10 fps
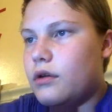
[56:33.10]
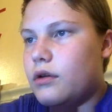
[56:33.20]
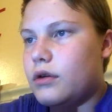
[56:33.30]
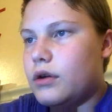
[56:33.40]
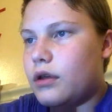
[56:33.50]

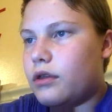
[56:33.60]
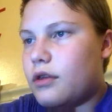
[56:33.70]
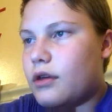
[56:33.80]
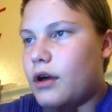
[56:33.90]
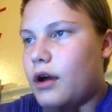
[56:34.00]
It's this
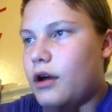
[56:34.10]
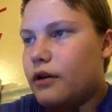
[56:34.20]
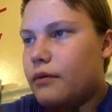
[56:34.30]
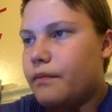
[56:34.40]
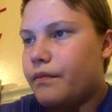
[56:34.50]
guy.
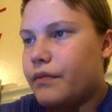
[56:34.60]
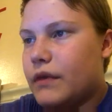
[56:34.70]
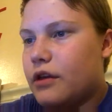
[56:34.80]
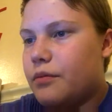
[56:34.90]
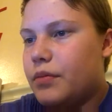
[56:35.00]

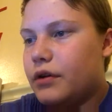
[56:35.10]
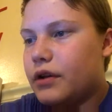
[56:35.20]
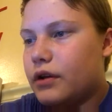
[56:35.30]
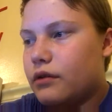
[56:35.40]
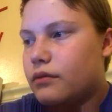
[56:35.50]
He's
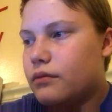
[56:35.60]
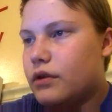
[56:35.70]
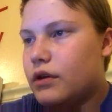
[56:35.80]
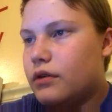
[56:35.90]
building it.